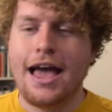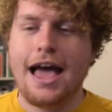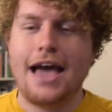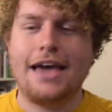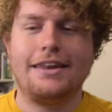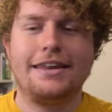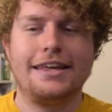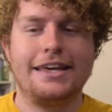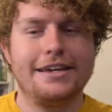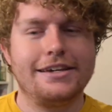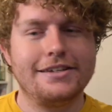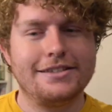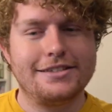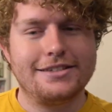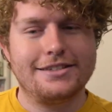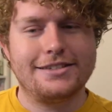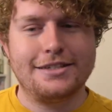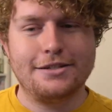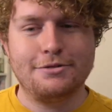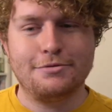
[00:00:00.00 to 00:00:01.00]
And they can
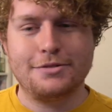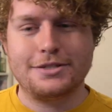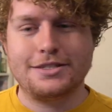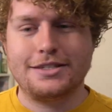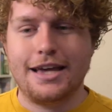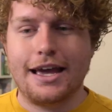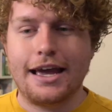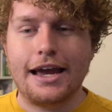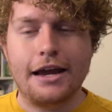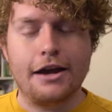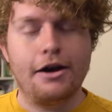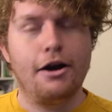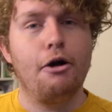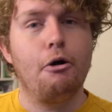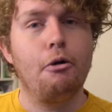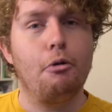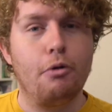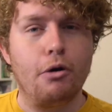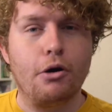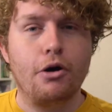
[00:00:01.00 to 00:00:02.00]
still say, oh,
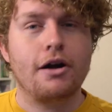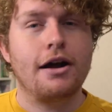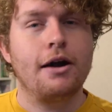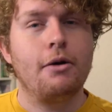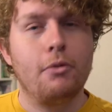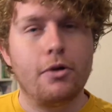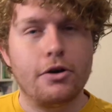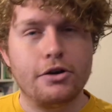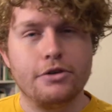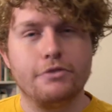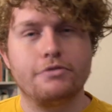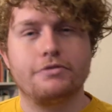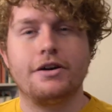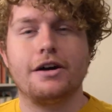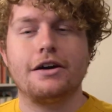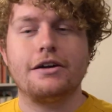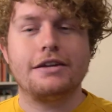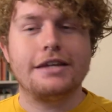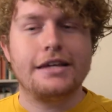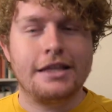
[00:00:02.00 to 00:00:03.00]
look at what you've
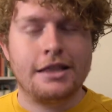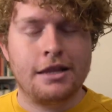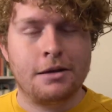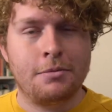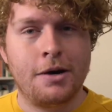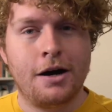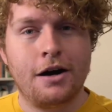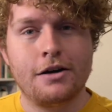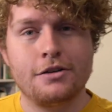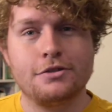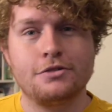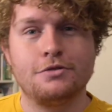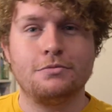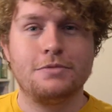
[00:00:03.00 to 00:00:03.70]
done in the past.